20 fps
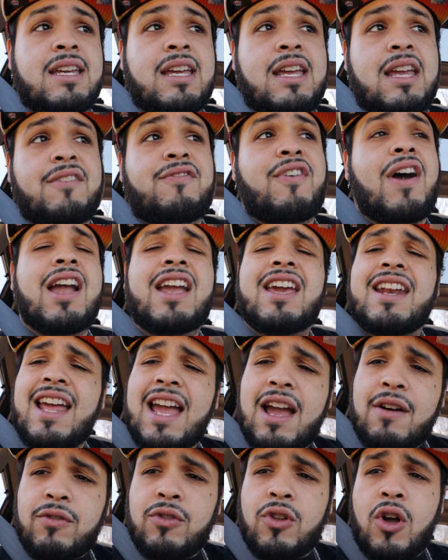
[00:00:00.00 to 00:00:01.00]
If I could
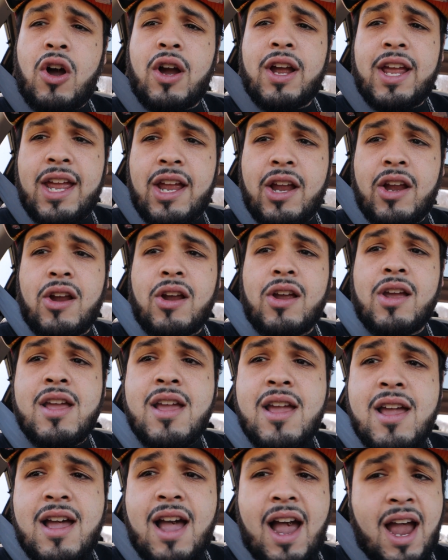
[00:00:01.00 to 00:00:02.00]
have long hair,
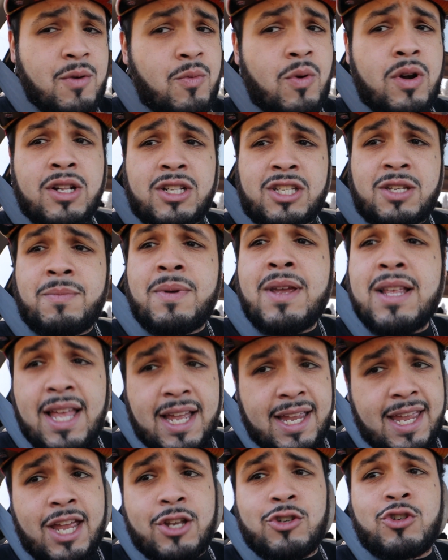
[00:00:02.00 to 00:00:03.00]
I'd want it to be
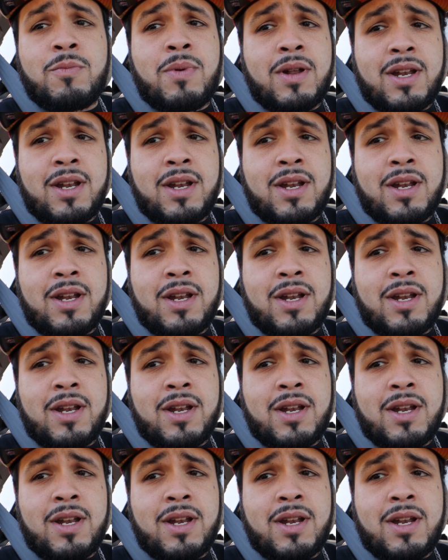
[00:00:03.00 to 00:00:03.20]
like Andrew